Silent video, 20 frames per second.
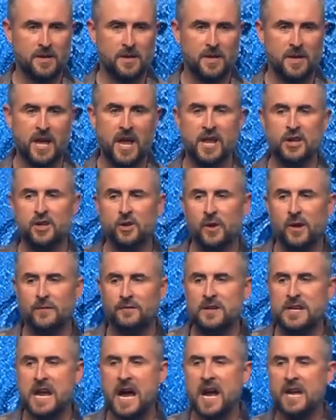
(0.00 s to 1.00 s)
and you
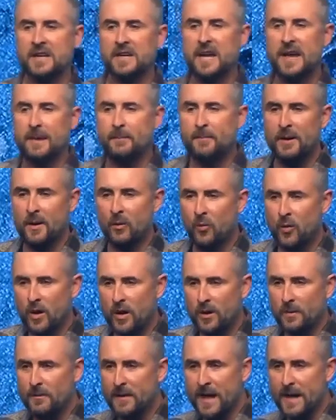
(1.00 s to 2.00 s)
have not yet been
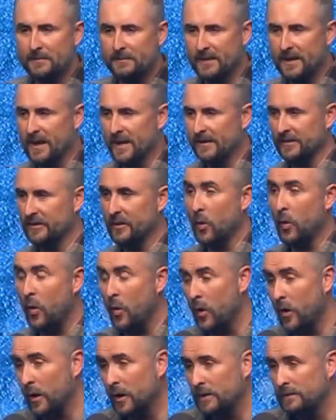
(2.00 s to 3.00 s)
water baptized,
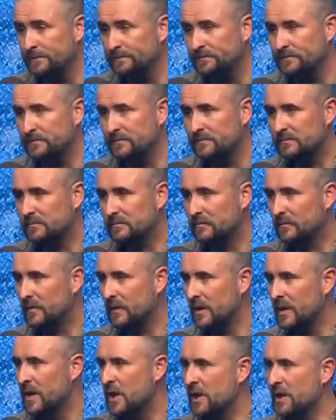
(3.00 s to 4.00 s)
or
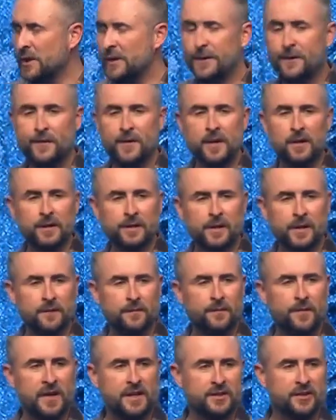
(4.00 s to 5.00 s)
you feel a
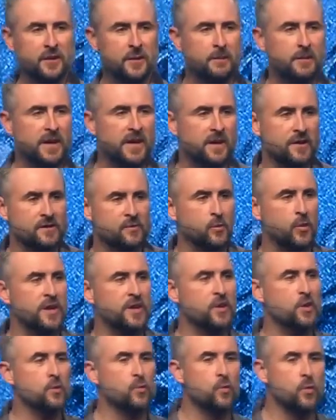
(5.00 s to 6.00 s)
conviction because when
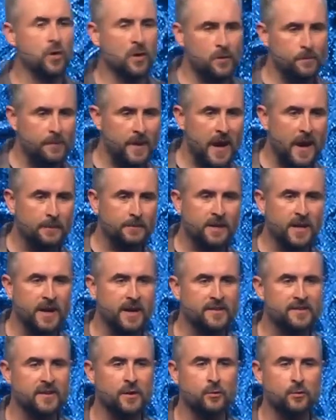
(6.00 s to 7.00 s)
you were
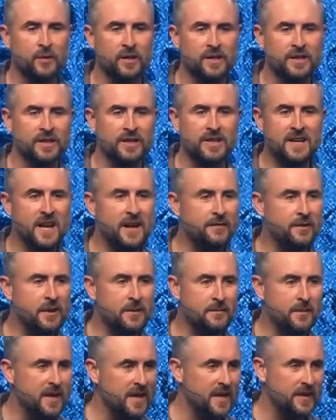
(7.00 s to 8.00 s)
baptized, it really didn't have any
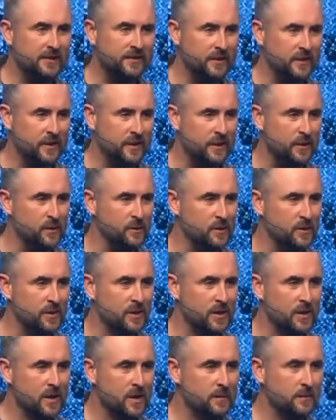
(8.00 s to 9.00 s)
meaning to you
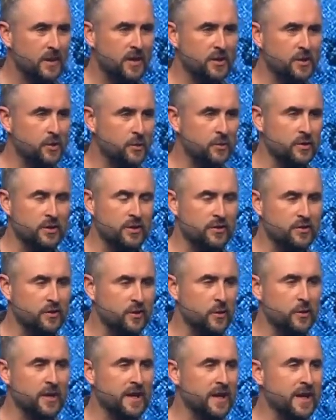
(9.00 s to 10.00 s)
because you were just
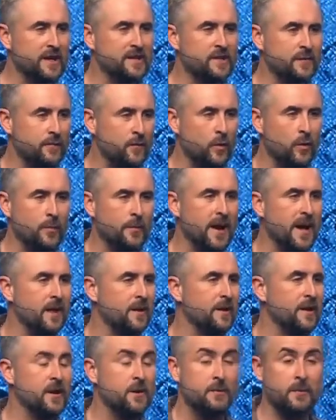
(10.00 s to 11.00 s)
doing it as a
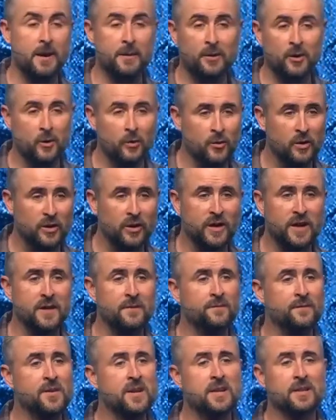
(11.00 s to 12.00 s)
formality, or maybe you were an
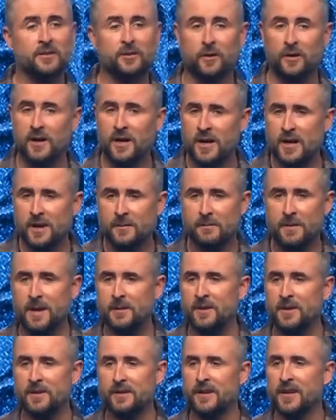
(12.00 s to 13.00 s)
infant, or
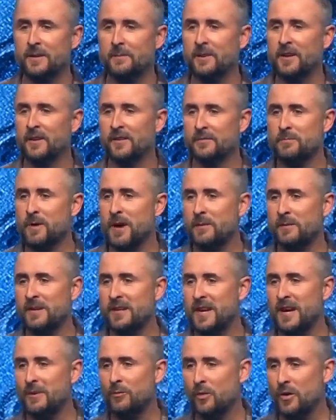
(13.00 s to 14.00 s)
maybe you did it because mom and
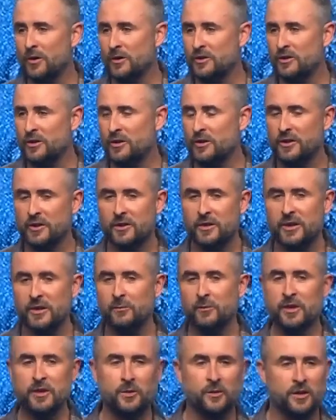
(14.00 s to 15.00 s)
dad wanted you to do it
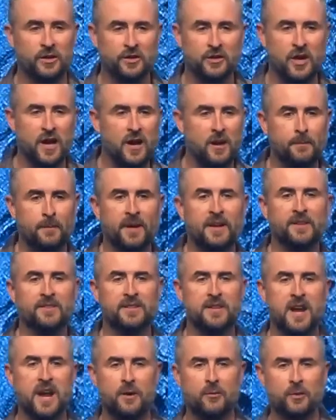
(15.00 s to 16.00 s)
when you were a child, but
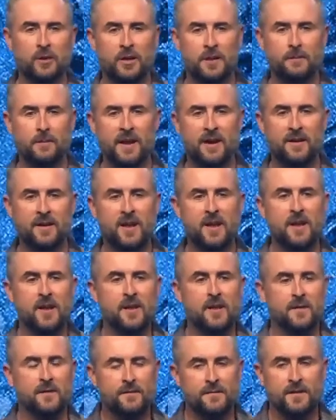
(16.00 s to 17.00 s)
it's not really been
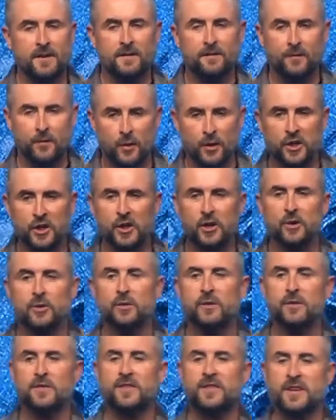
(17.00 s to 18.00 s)
for
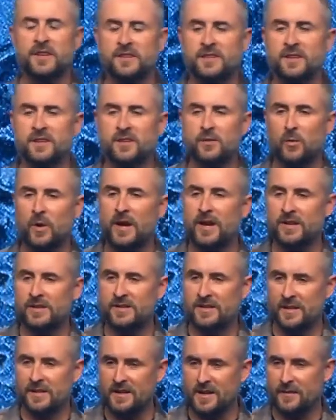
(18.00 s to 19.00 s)
you. This is why it's
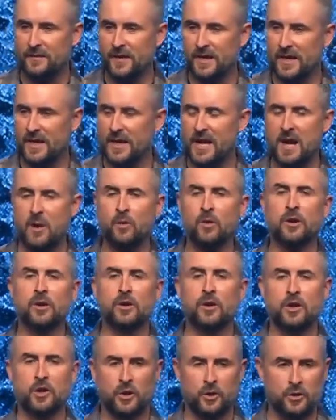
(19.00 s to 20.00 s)
significant. I want to
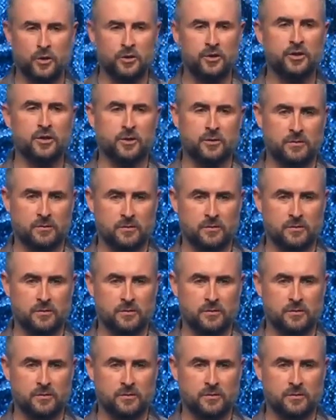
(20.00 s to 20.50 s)
encourage you.